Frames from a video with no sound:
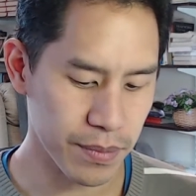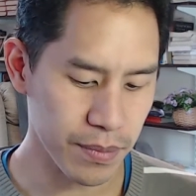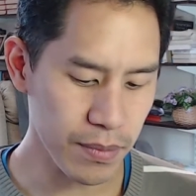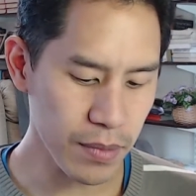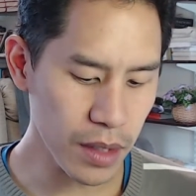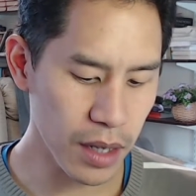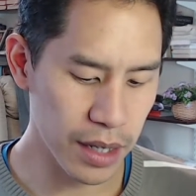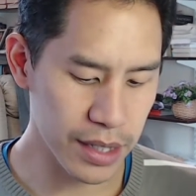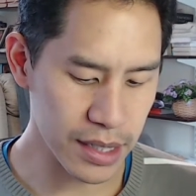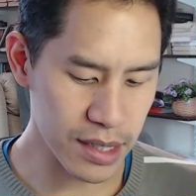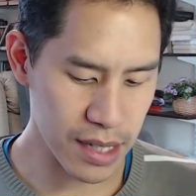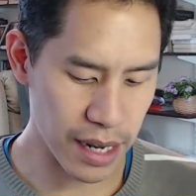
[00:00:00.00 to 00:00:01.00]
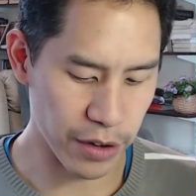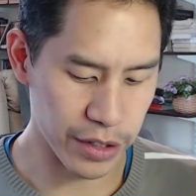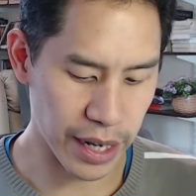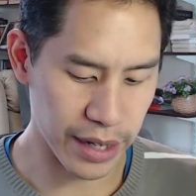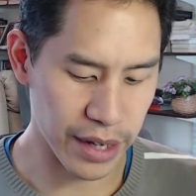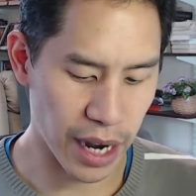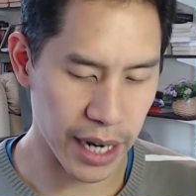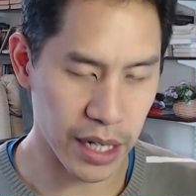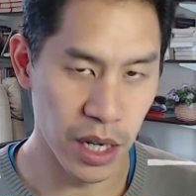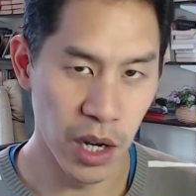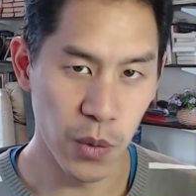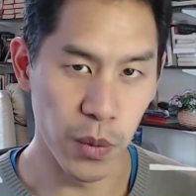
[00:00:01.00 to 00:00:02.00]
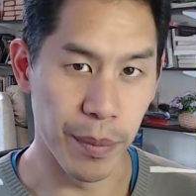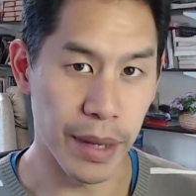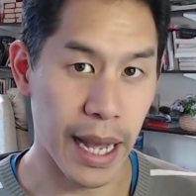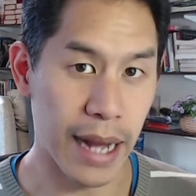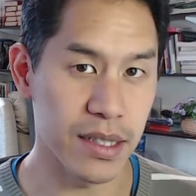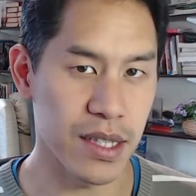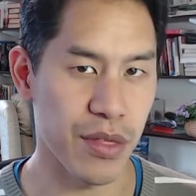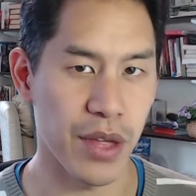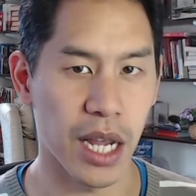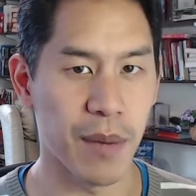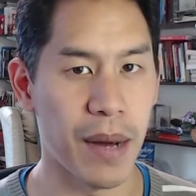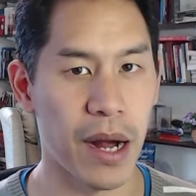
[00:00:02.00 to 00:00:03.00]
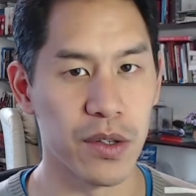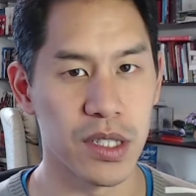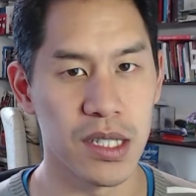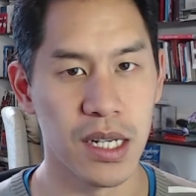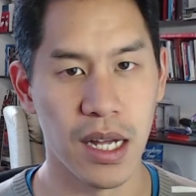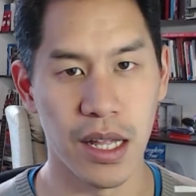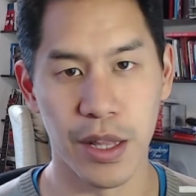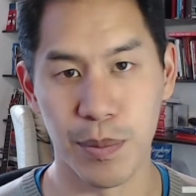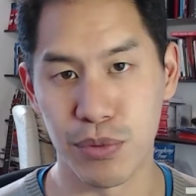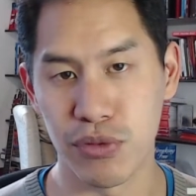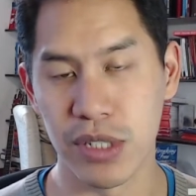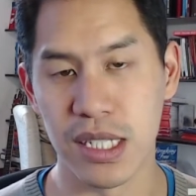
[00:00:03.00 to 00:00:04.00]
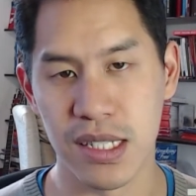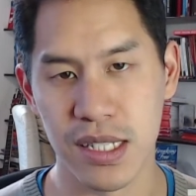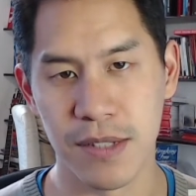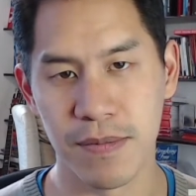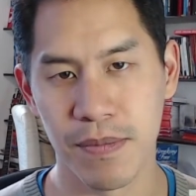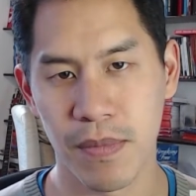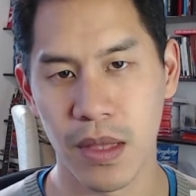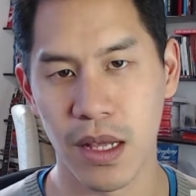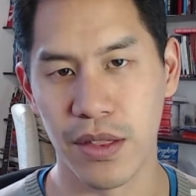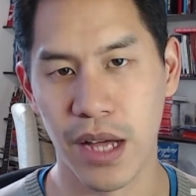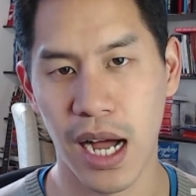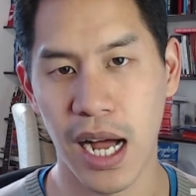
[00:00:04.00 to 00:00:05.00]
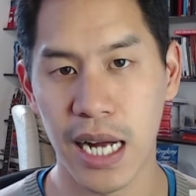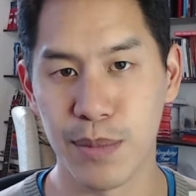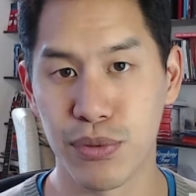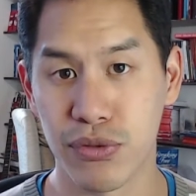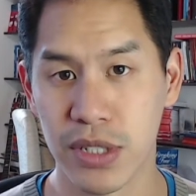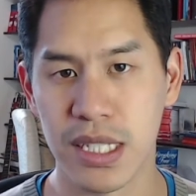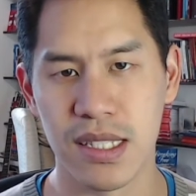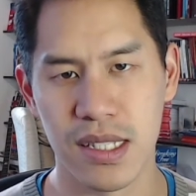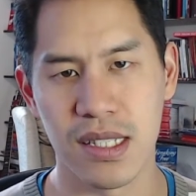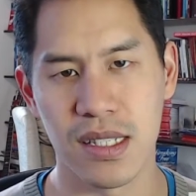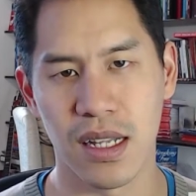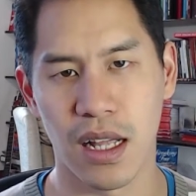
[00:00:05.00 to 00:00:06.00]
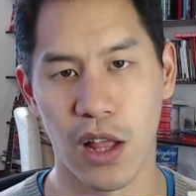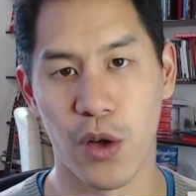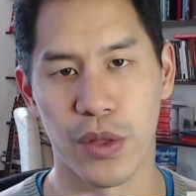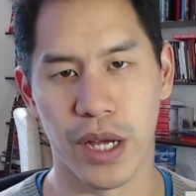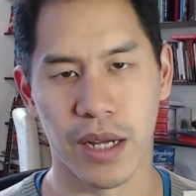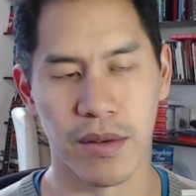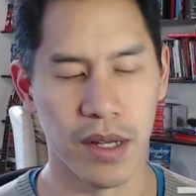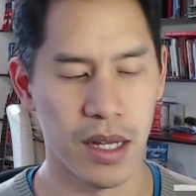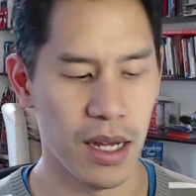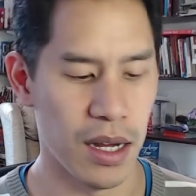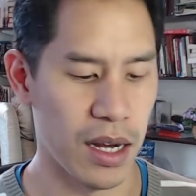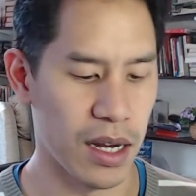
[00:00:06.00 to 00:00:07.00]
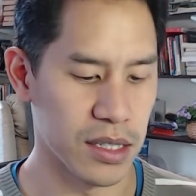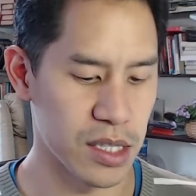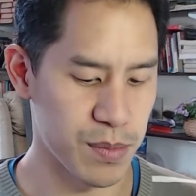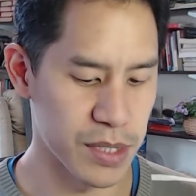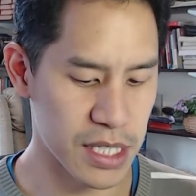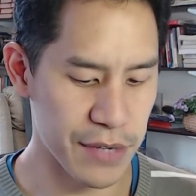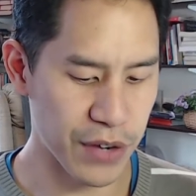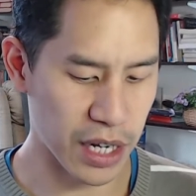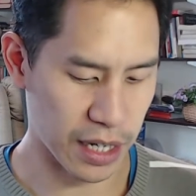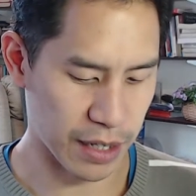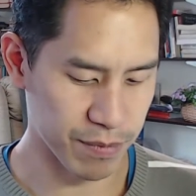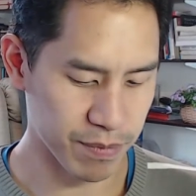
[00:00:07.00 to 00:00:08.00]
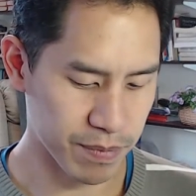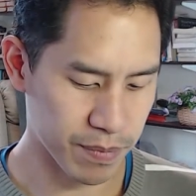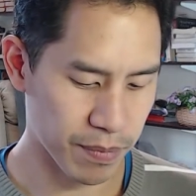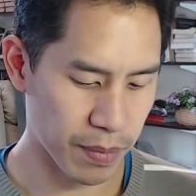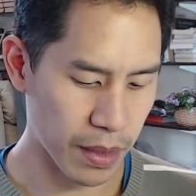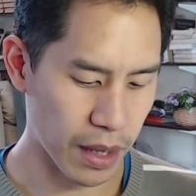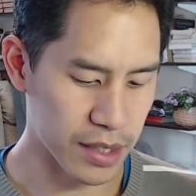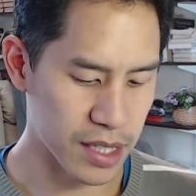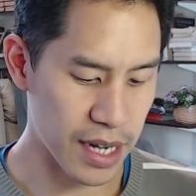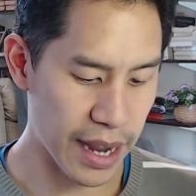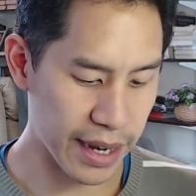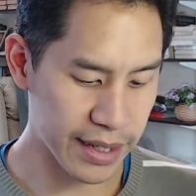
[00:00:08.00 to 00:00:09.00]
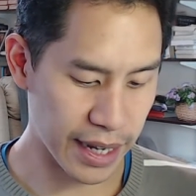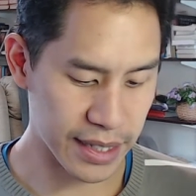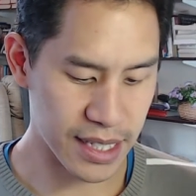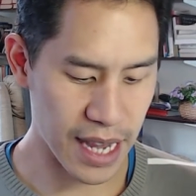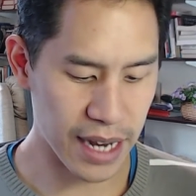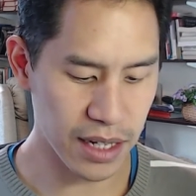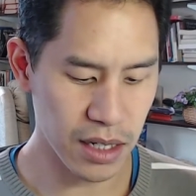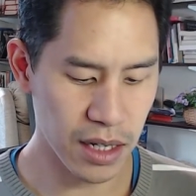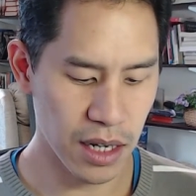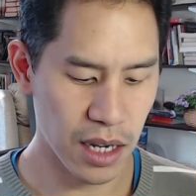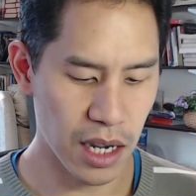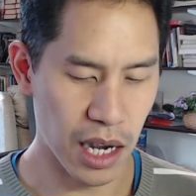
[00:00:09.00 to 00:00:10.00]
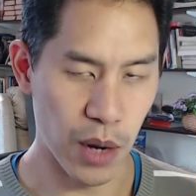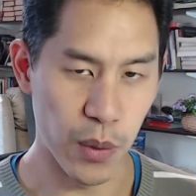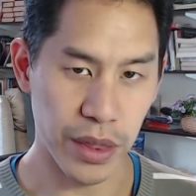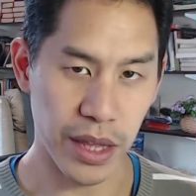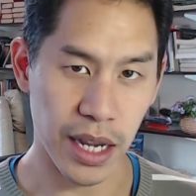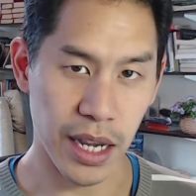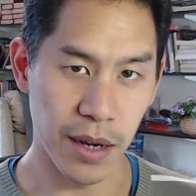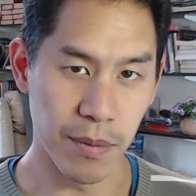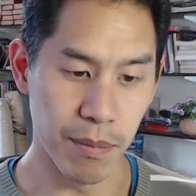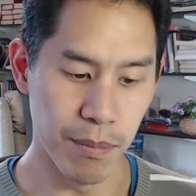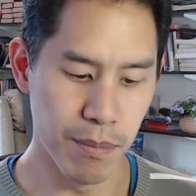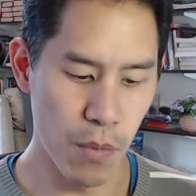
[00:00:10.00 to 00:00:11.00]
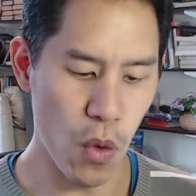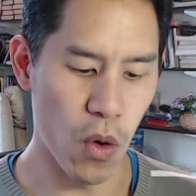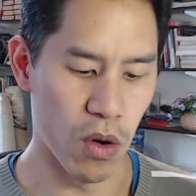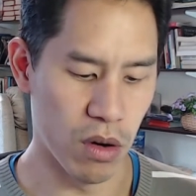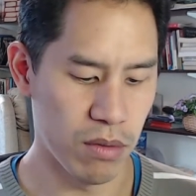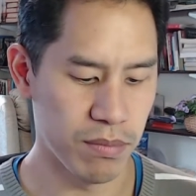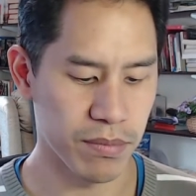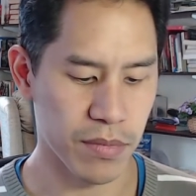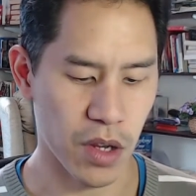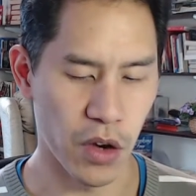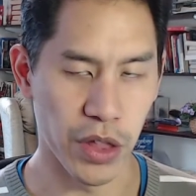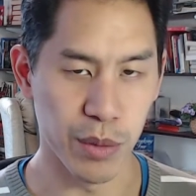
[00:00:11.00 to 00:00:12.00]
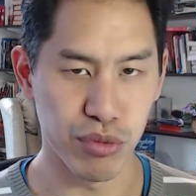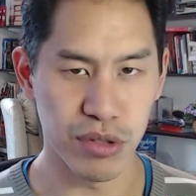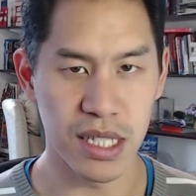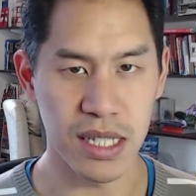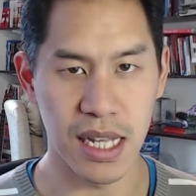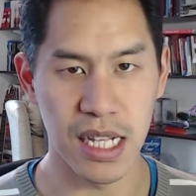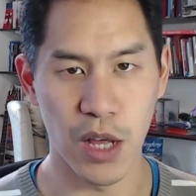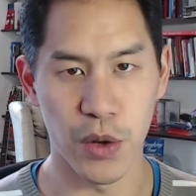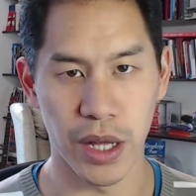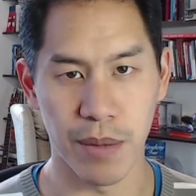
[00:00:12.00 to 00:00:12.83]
Yesterday on day 9, we began to think about the priest and the high priest's clothing specifically. Today, day 10, we're thinking more on the priestly clothing,